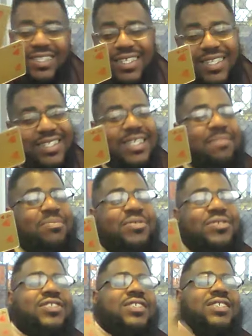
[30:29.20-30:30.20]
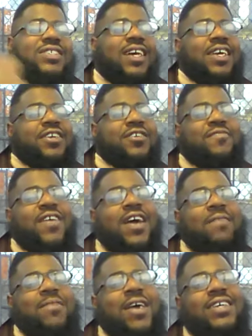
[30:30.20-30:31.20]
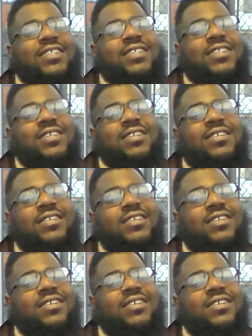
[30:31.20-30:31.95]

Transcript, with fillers: it's that bullshit. It's like your mind master